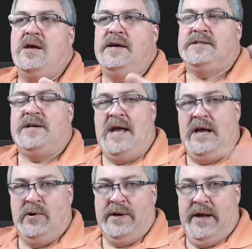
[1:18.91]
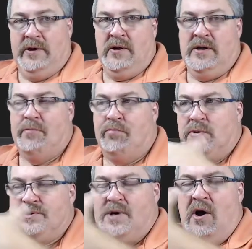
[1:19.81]
It's an aggregator. It
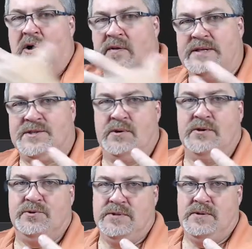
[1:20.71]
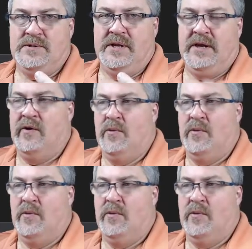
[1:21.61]
pulls all these search results together.